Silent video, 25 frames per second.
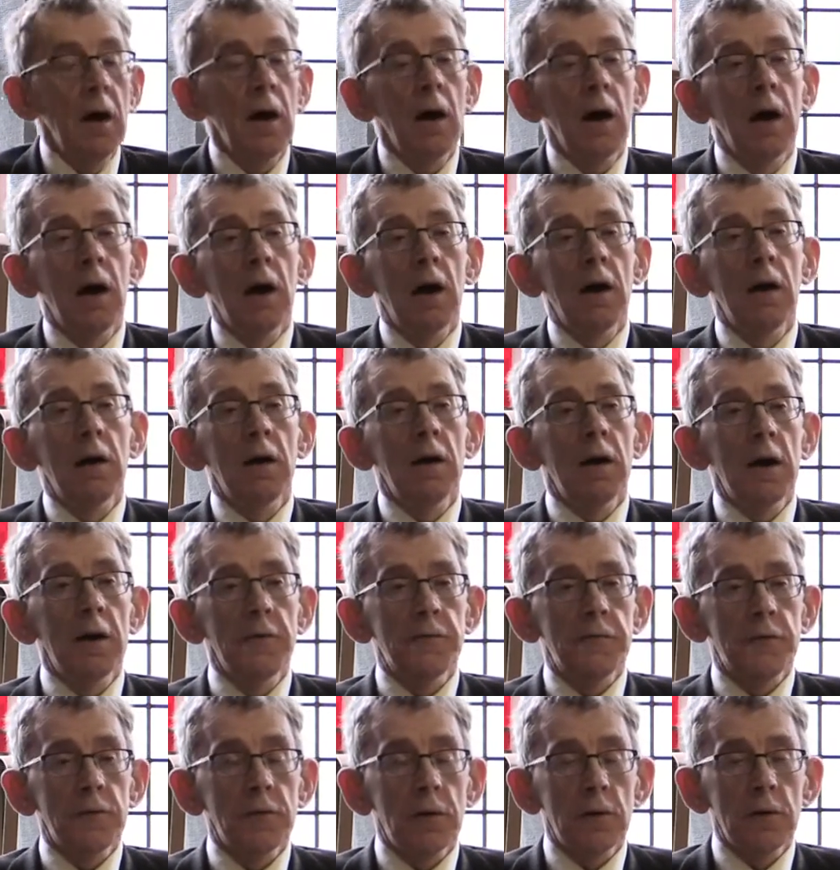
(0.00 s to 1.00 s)

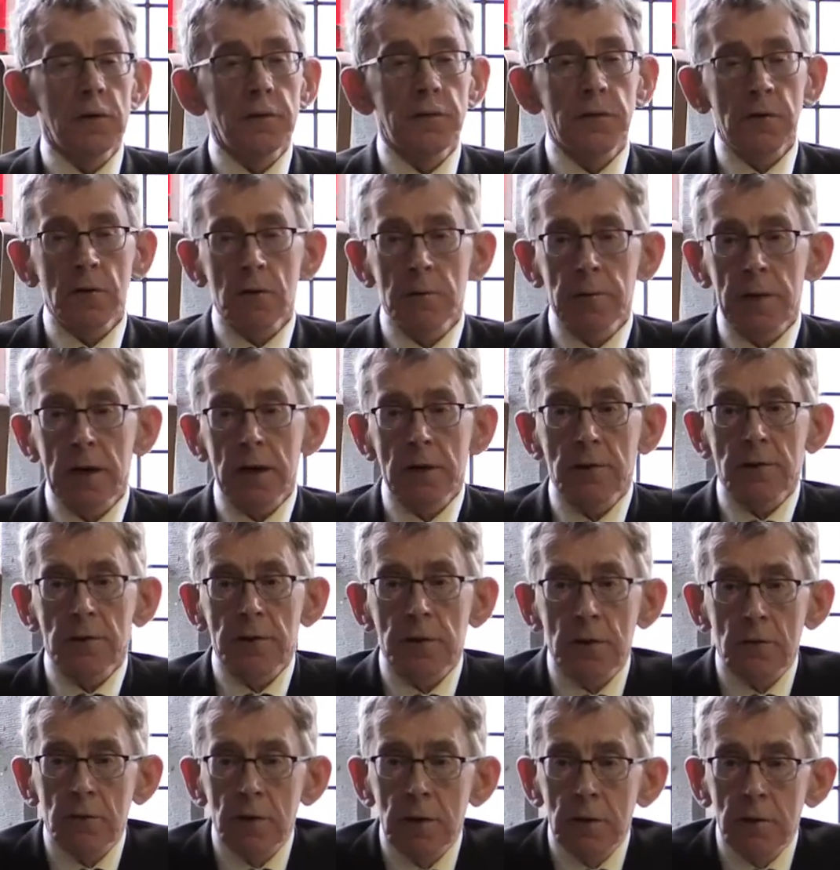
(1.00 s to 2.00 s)
After all, if you go back to
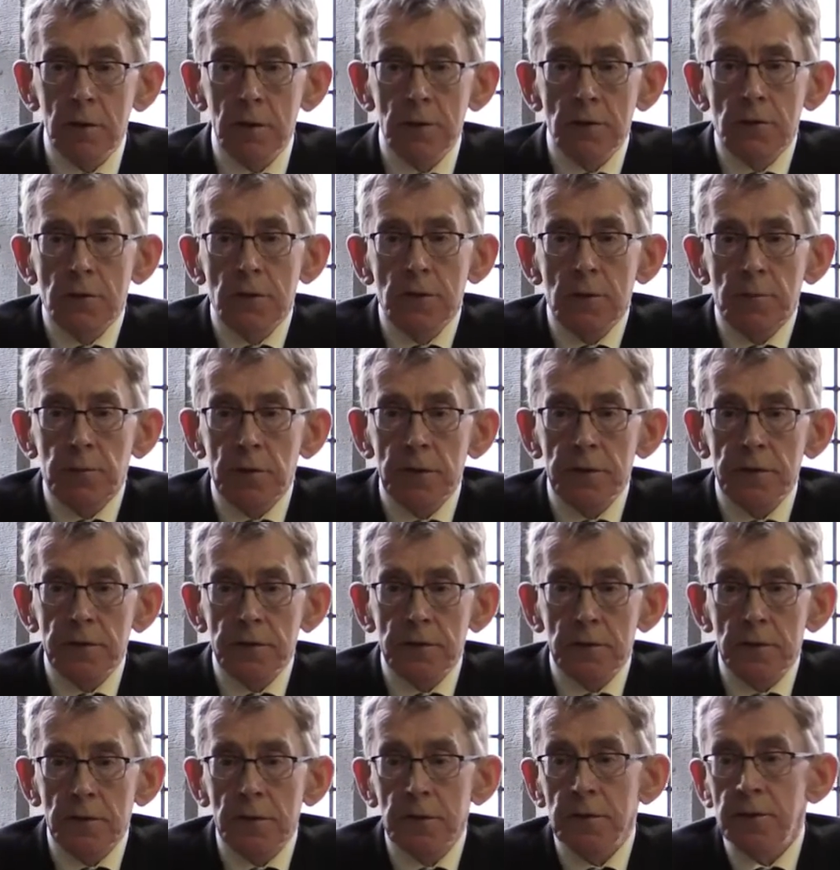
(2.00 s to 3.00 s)
the
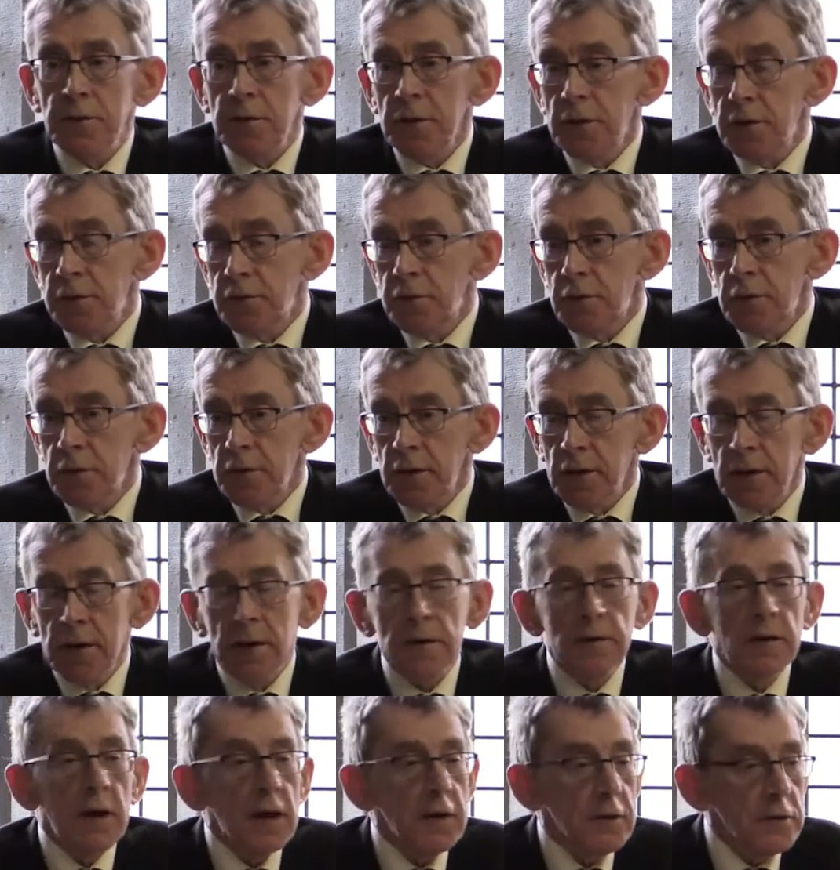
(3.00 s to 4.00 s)
prison statistics for the
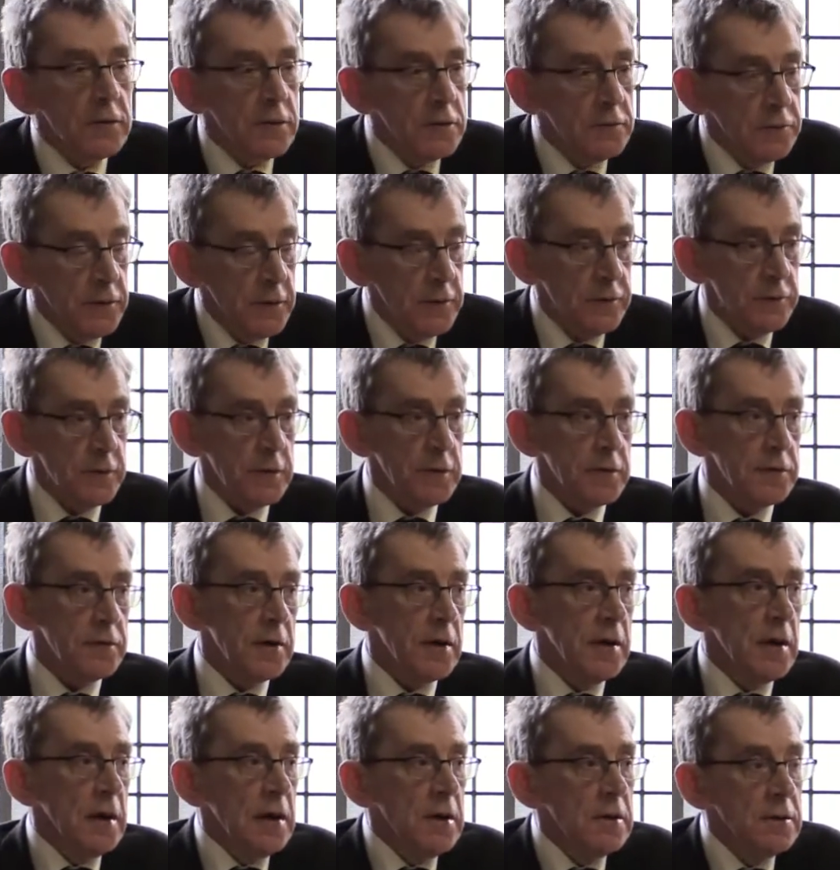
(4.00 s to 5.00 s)
late 1950s,
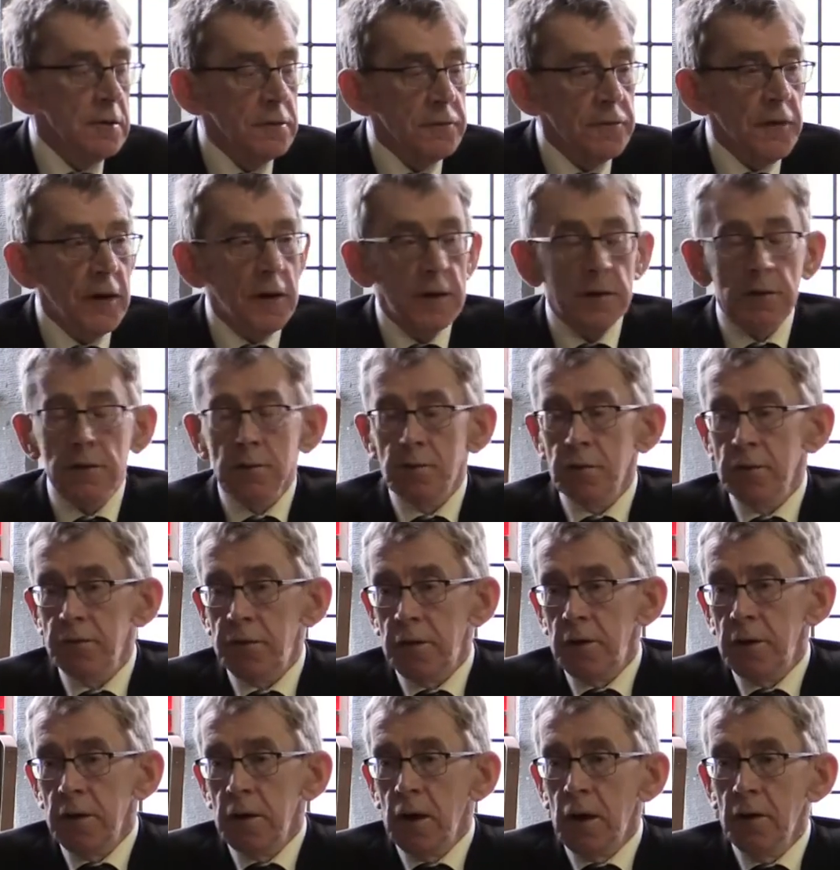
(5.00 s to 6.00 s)
you find that we
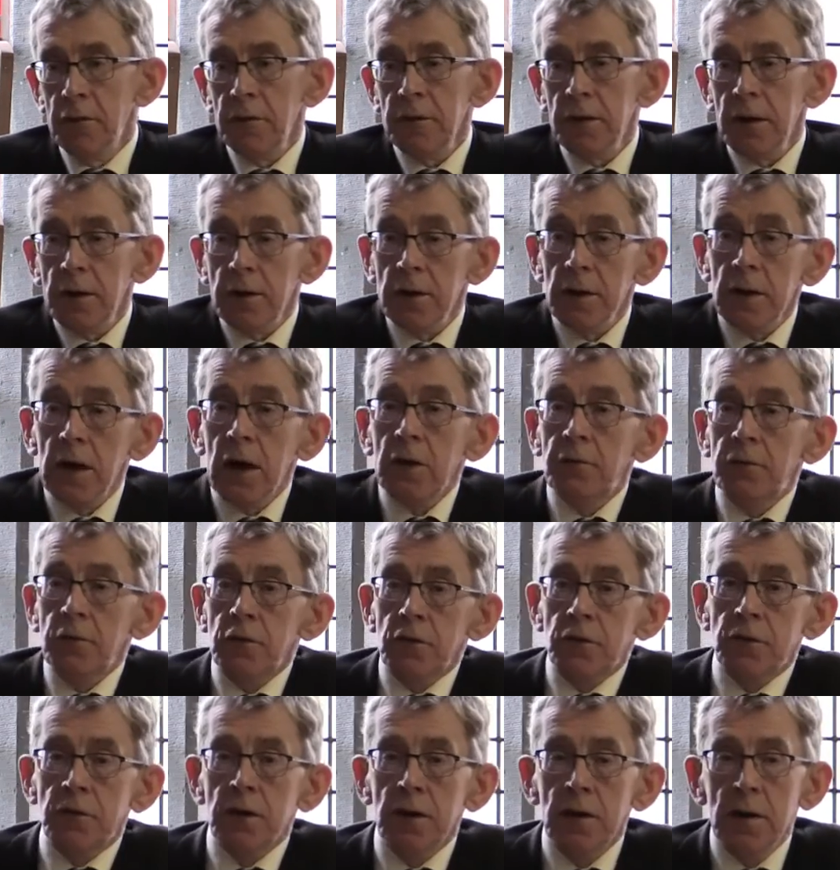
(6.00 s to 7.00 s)
very often had an
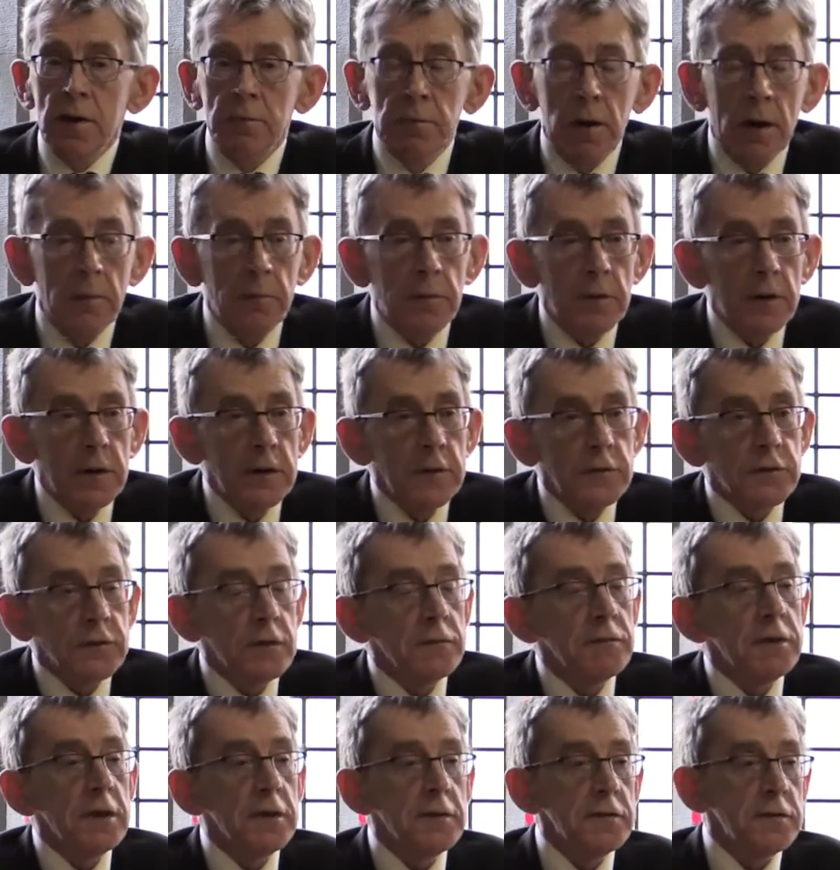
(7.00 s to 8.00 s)
average daily population
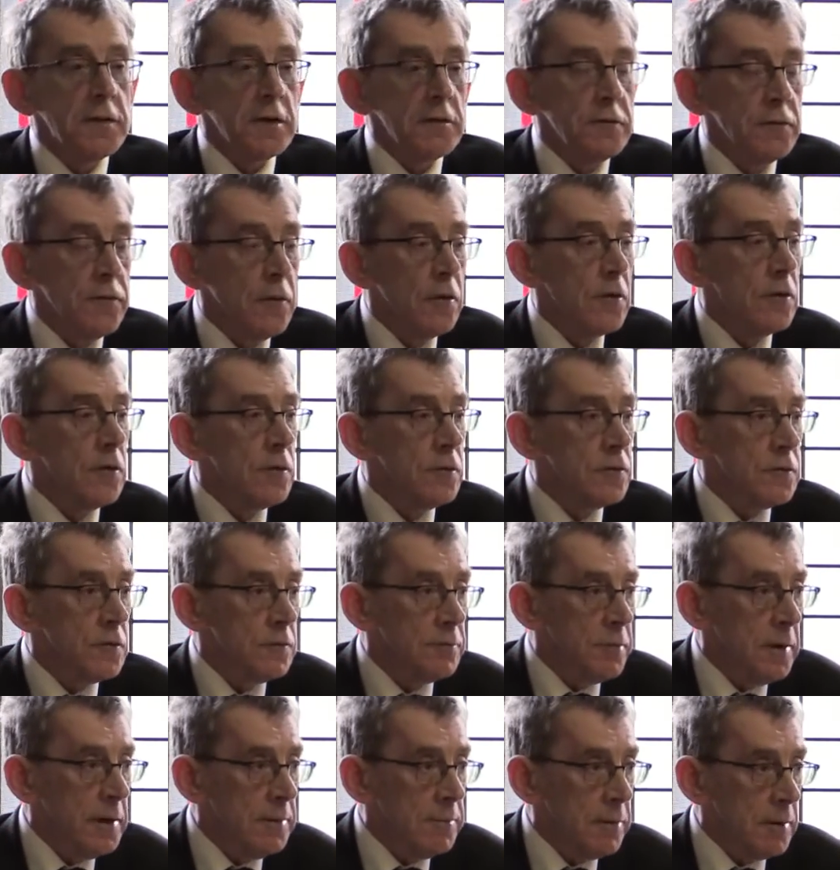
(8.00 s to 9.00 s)
of less than
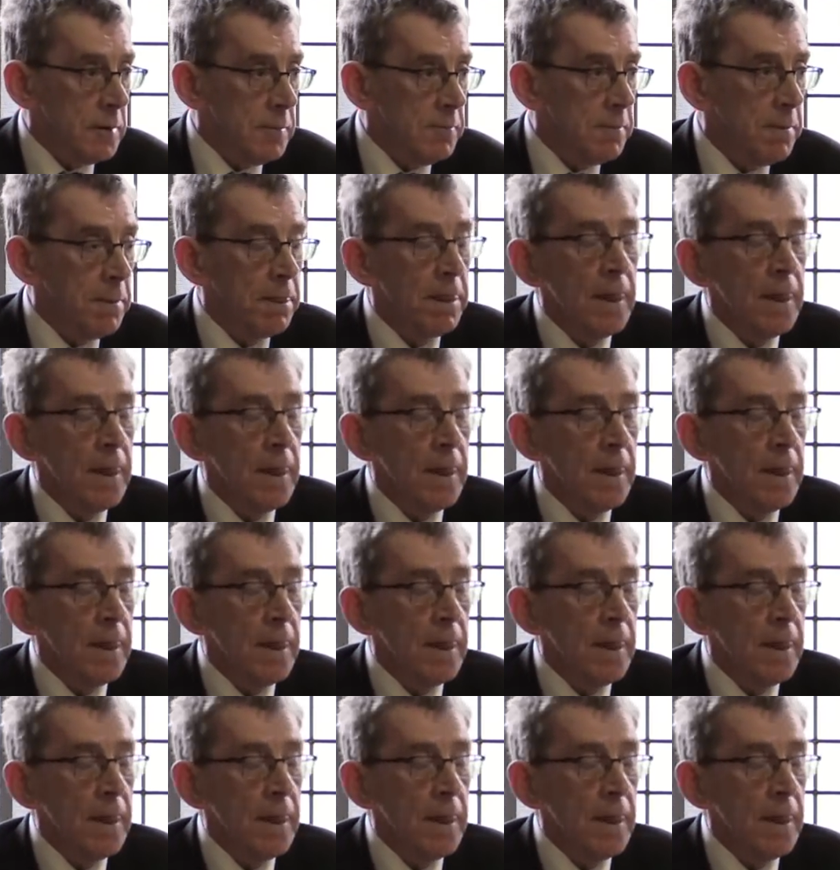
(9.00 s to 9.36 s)
400 people.